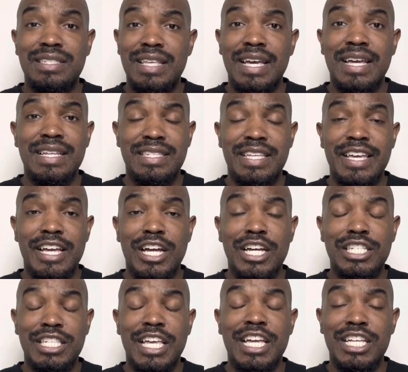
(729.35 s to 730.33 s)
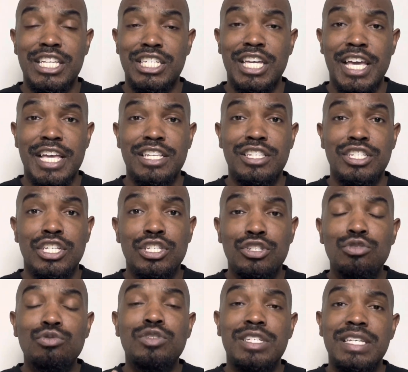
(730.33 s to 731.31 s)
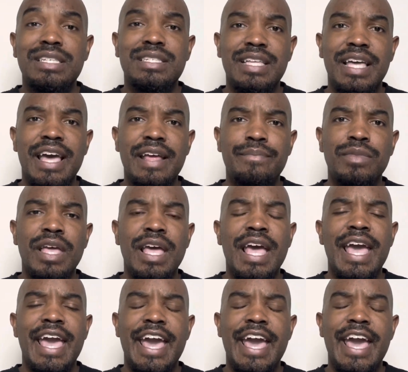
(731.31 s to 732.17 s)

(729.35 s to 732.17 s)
second chance to do just that